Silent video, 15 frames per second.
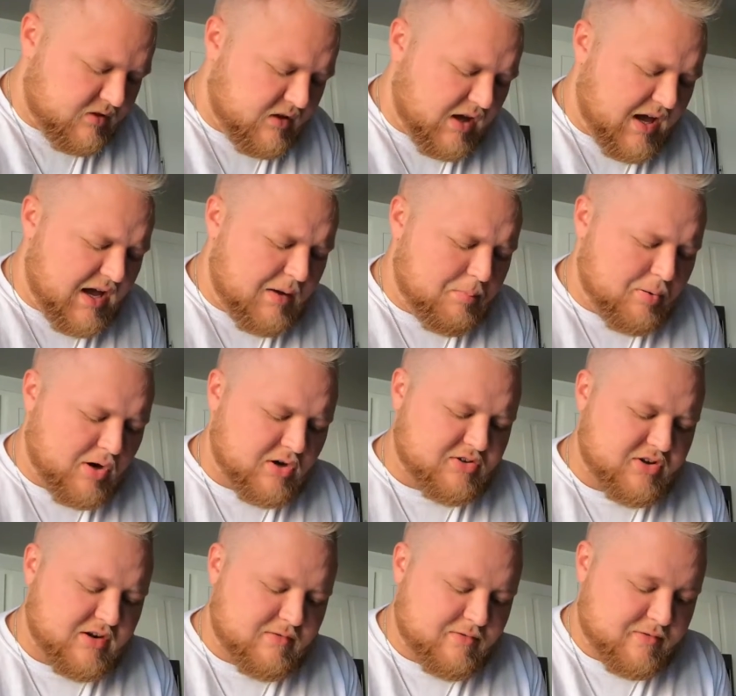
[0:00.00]
A
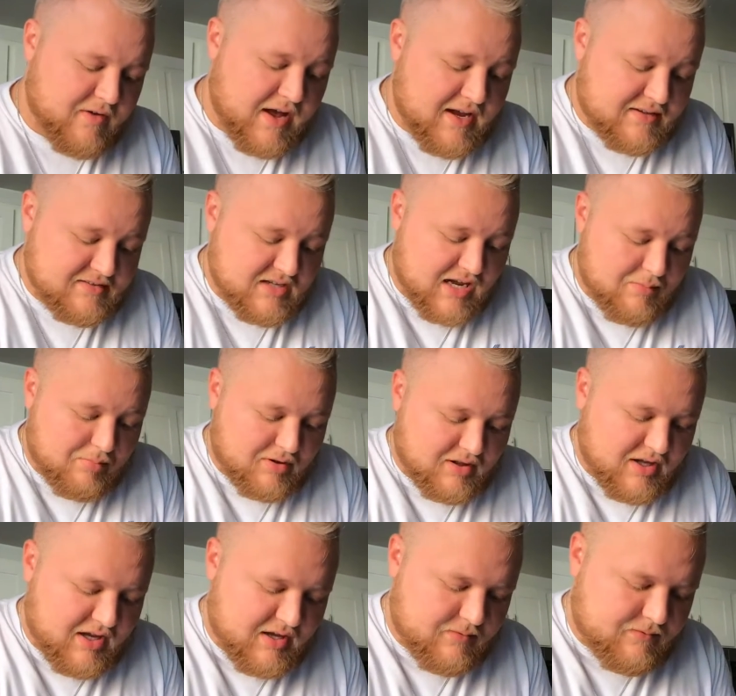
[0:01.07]
person fakes a
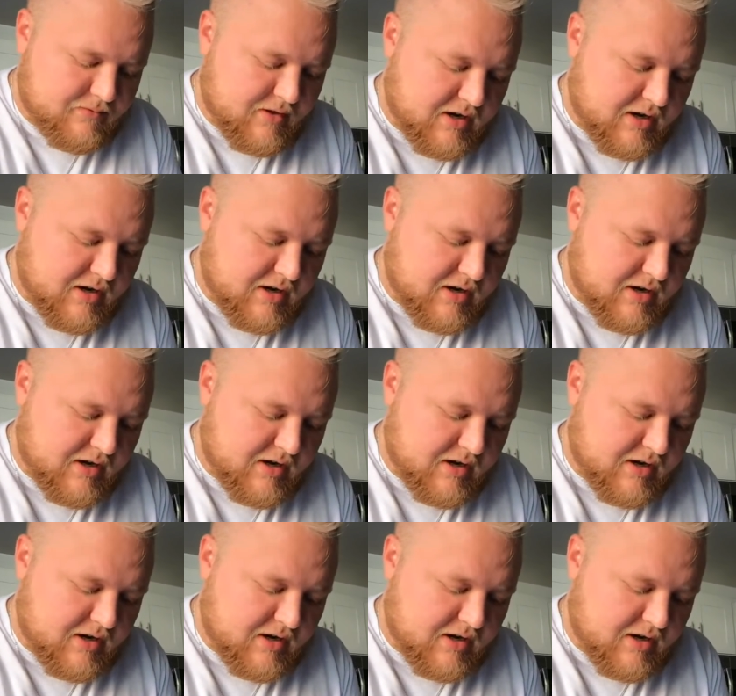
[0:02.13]
belief.